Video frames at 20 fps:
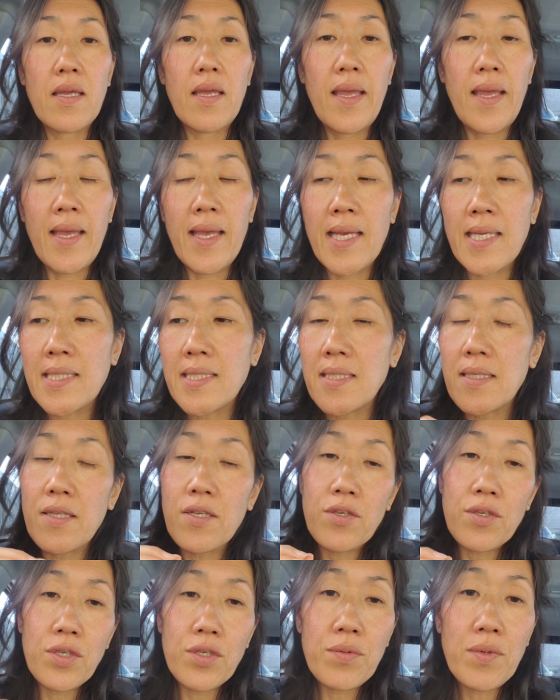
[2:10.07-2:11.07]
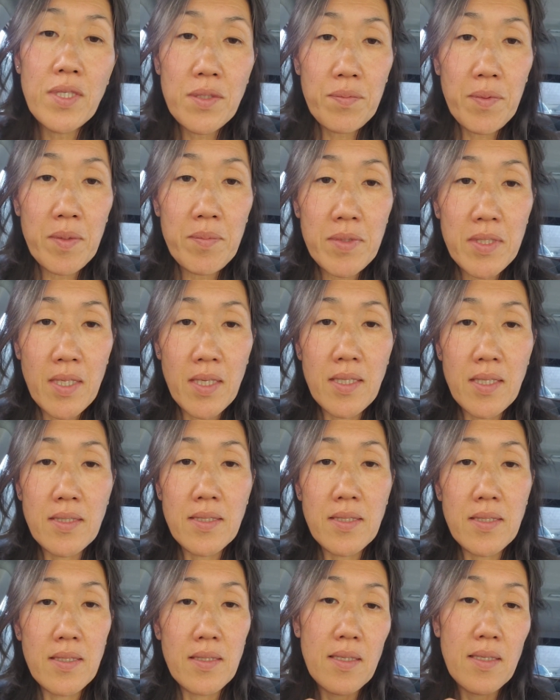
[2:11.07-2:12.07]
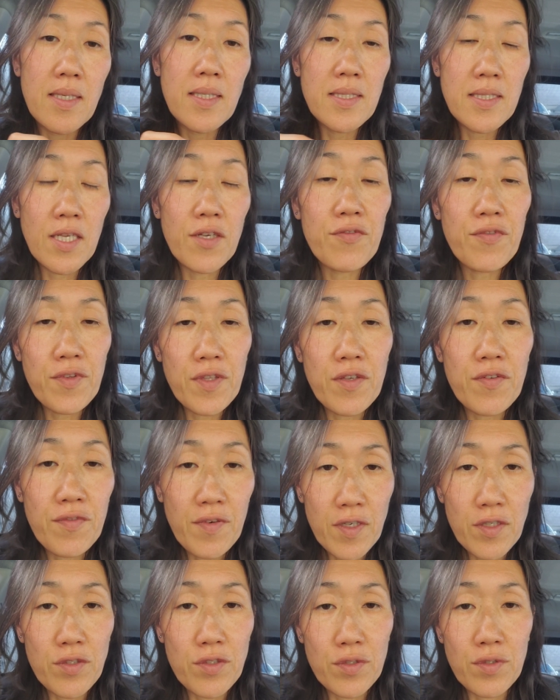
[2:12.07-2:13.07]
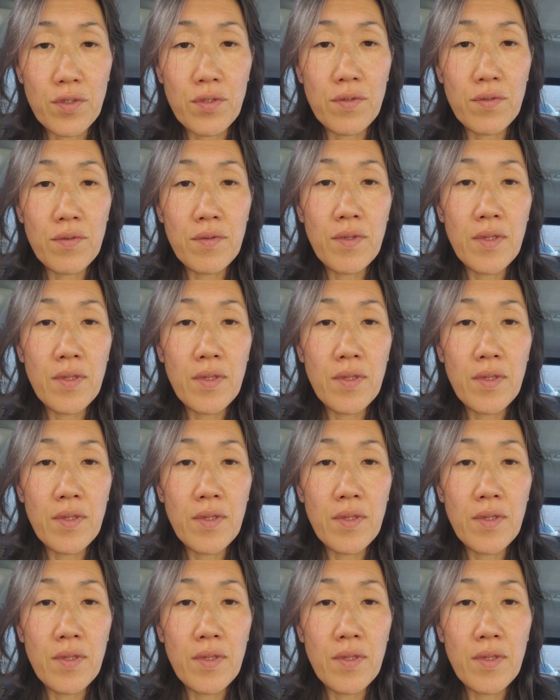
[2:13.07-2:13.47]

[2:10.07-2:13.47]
and their US website is not fully functional.